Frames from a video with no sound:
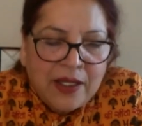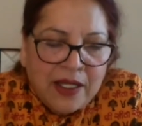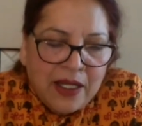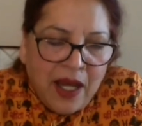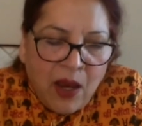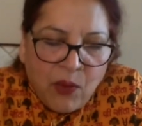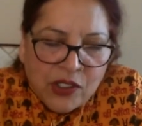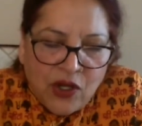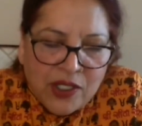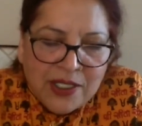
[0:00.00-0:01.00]
India
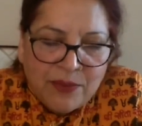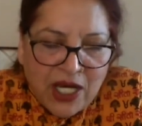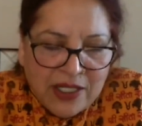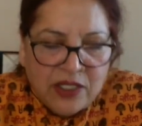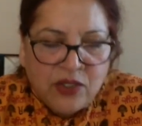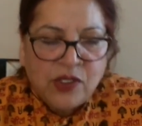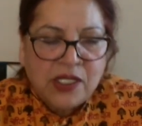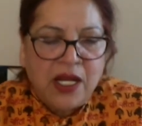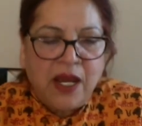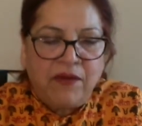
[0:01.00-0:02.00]
was not subjected to
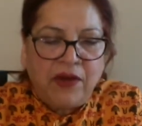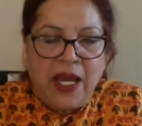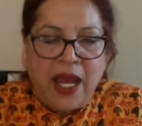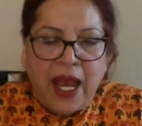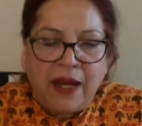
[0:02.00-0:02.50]
slavery,